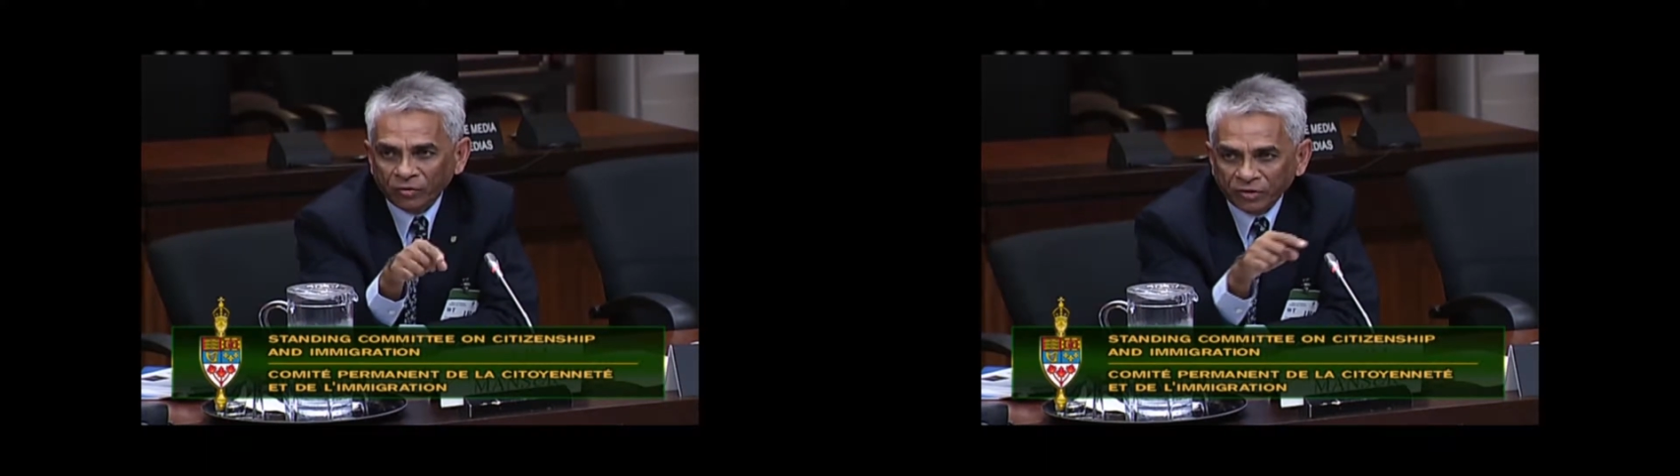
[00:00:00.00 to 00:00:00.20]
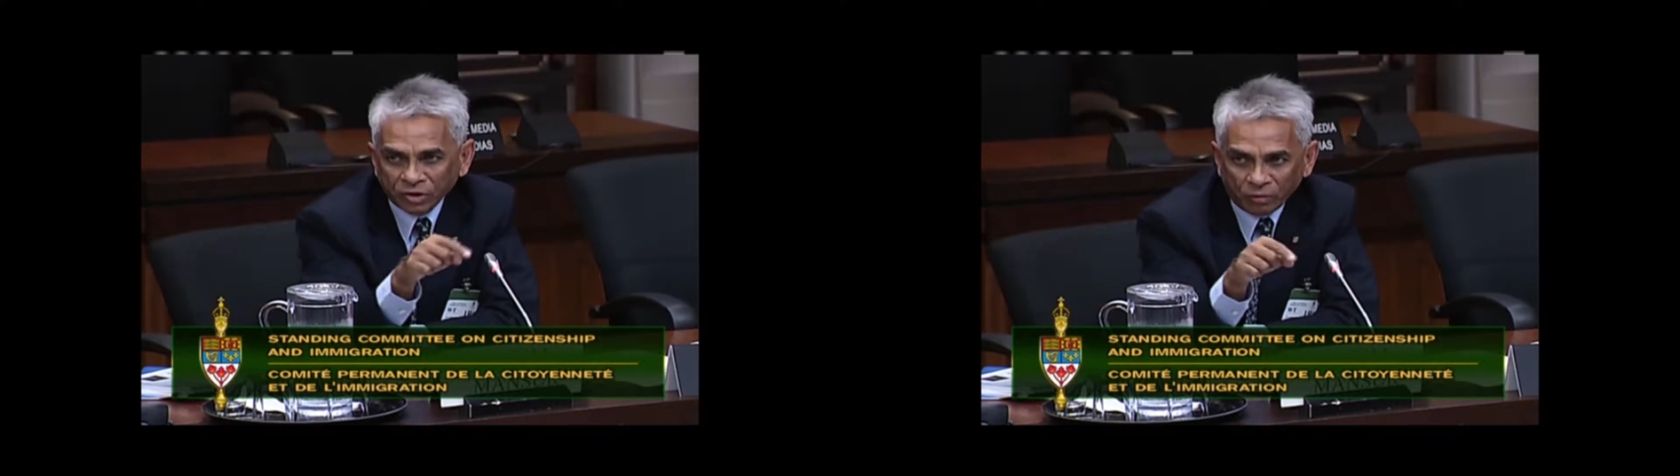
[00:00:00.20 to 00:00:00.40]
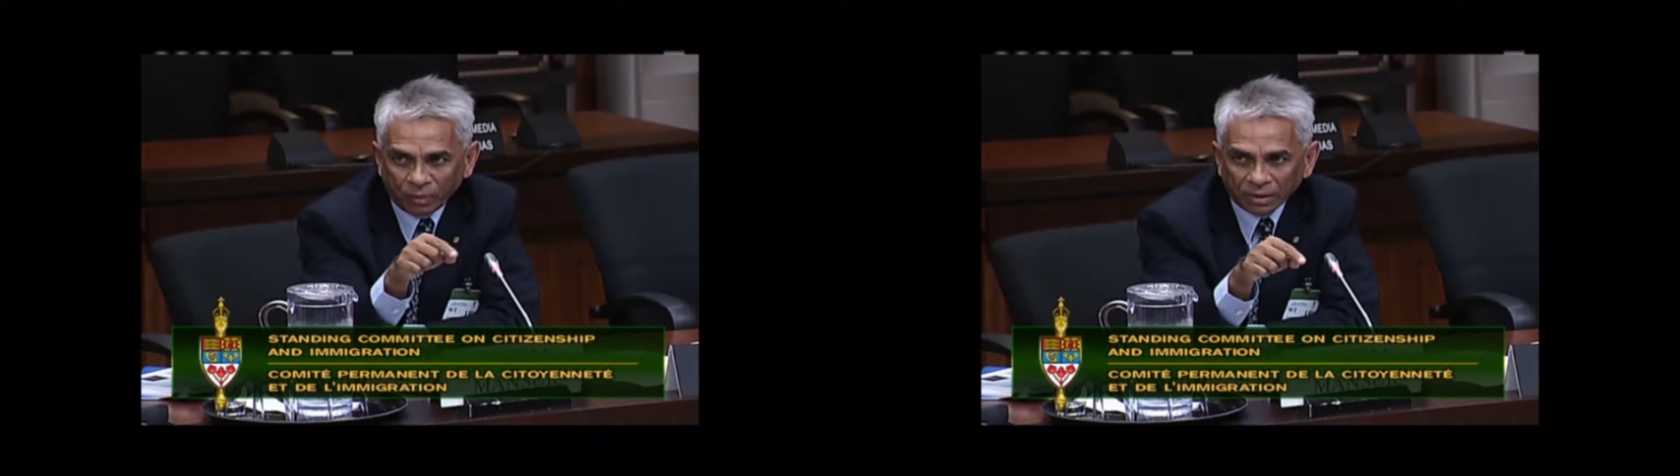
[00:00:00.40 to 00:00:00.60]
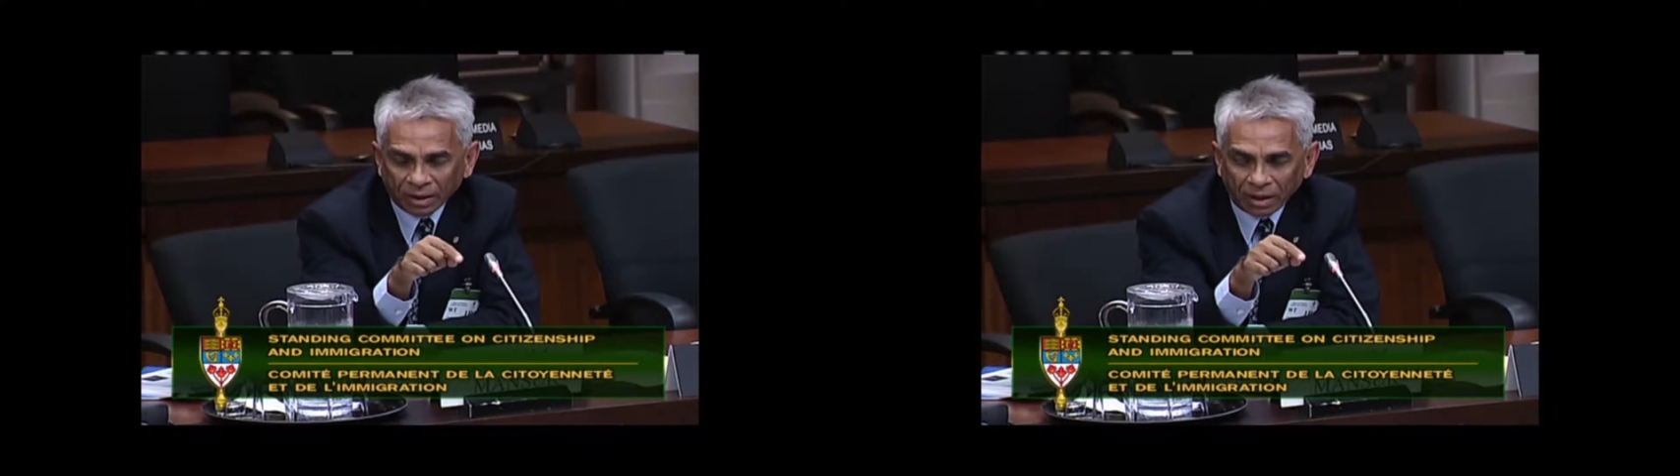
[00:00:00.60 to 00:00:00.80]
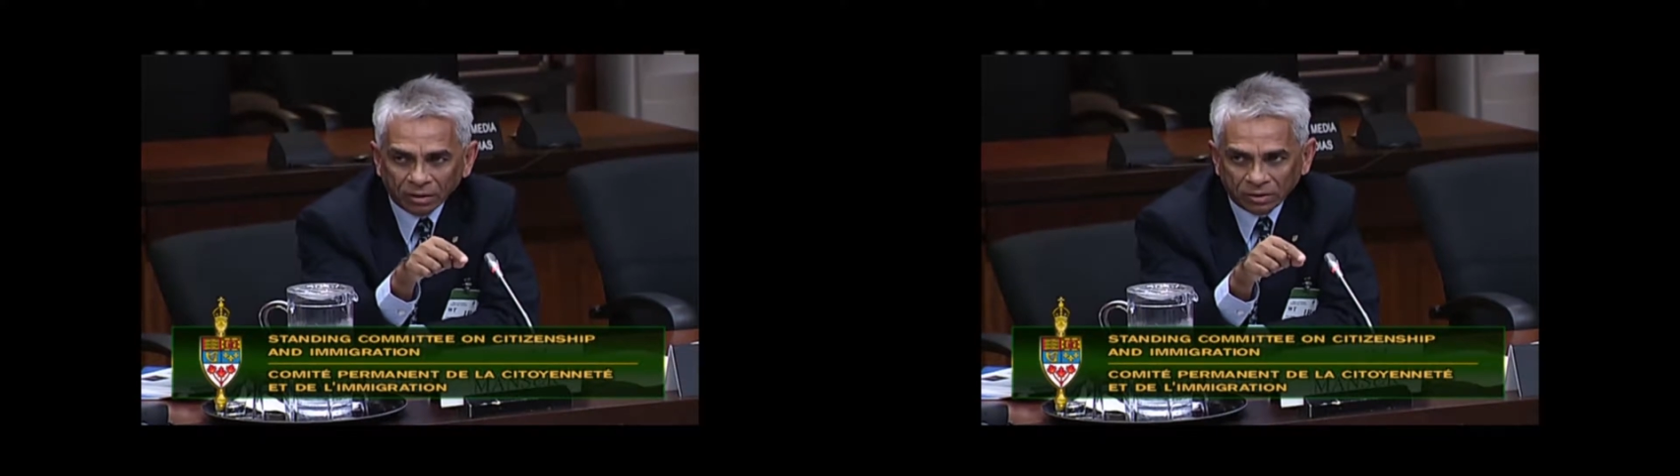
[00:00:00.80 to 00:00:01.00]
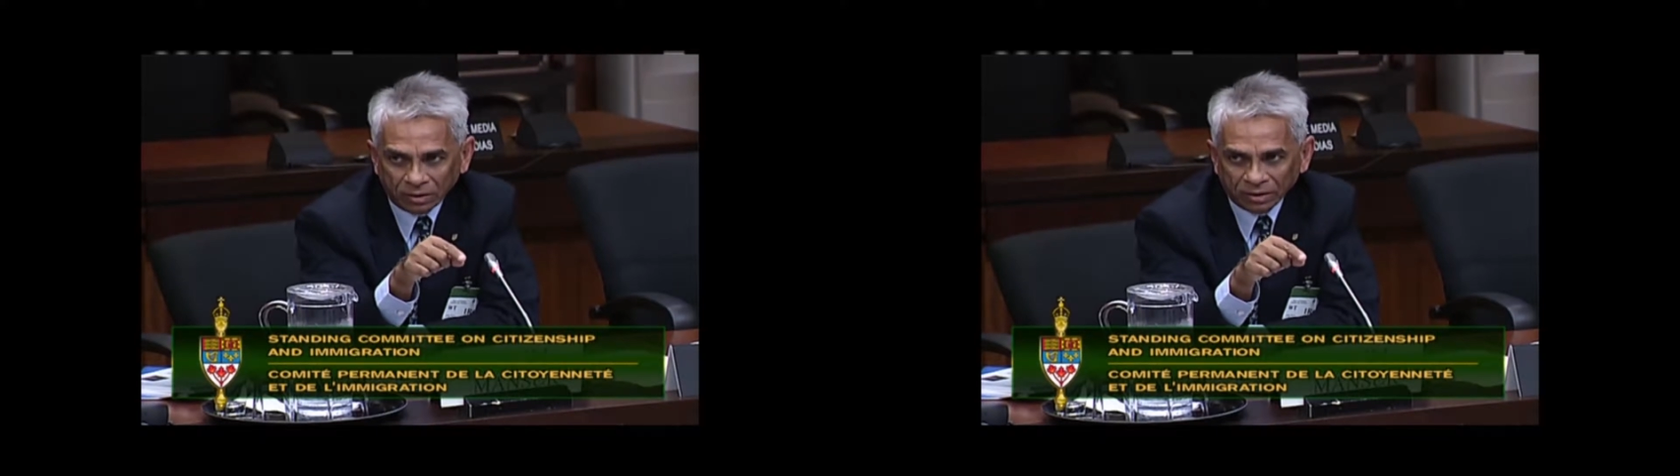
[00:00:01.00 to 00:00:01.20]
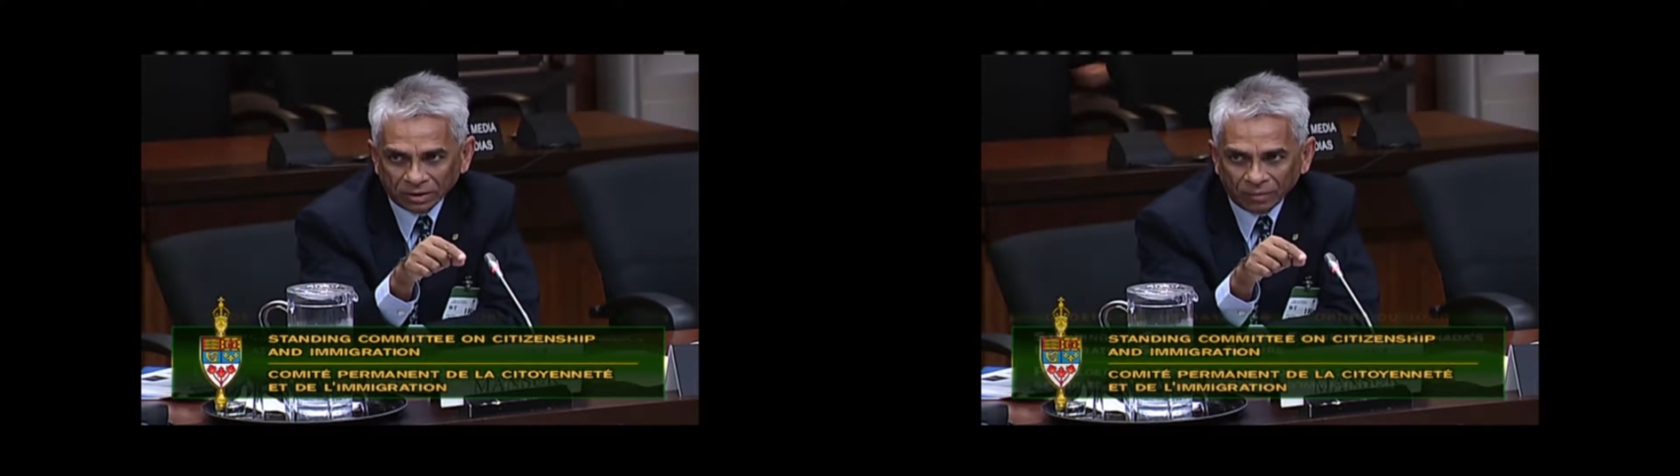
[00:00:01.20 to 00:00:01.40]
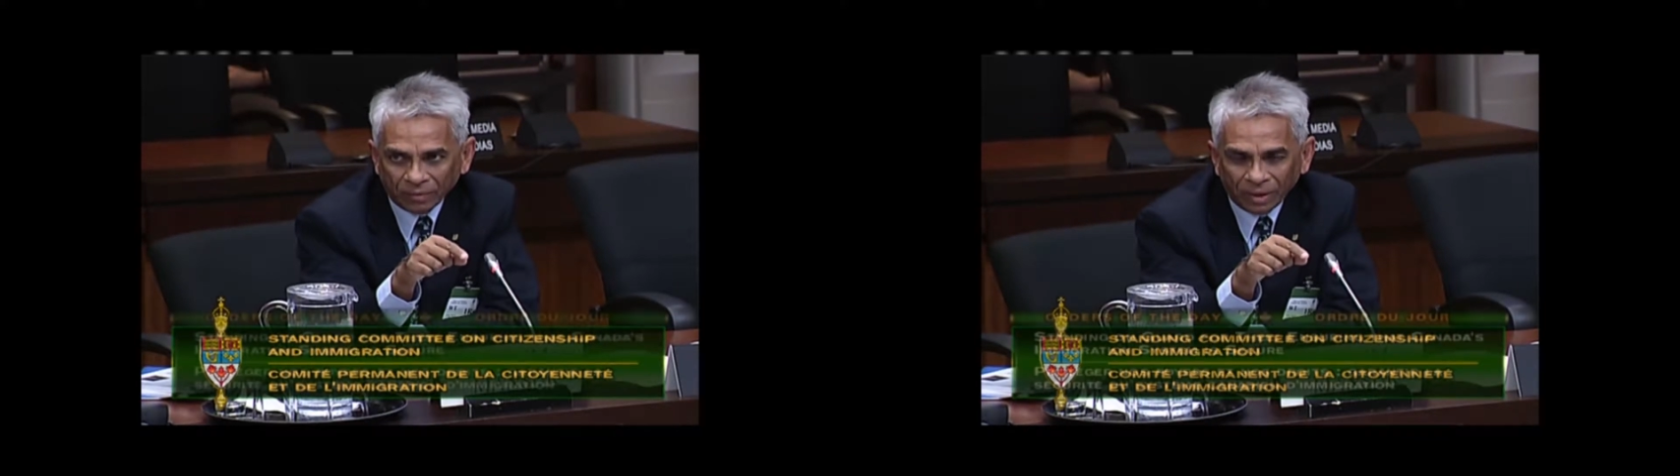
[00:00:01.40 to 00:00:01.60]
official
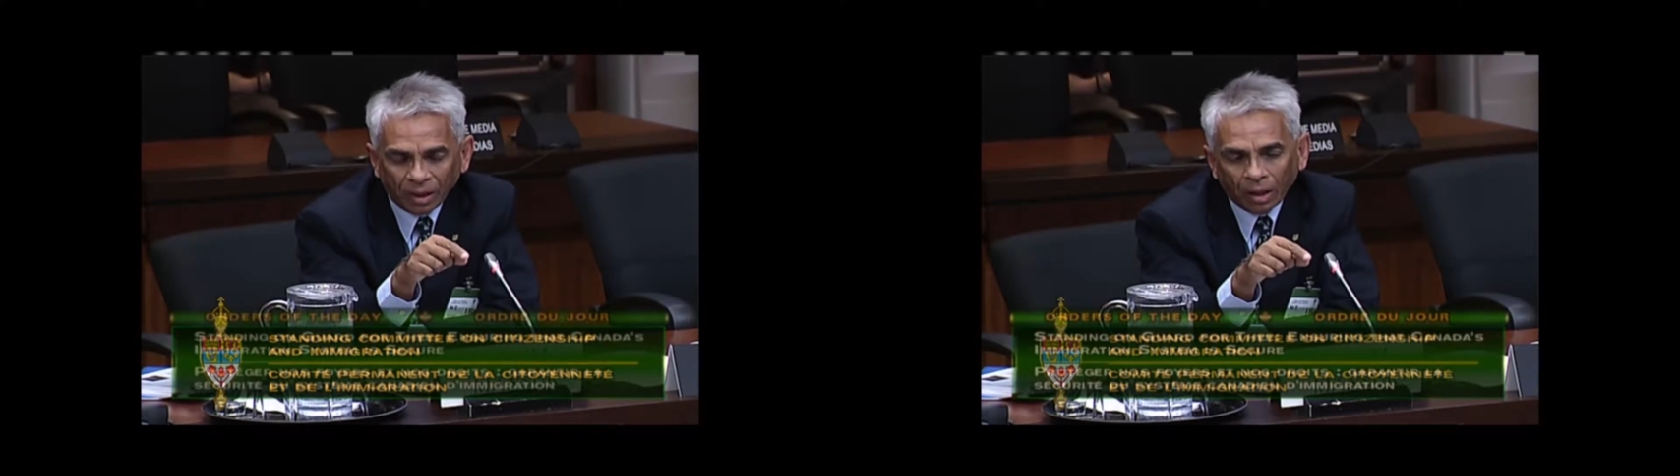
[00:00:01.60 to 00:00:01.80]
multiculturalism?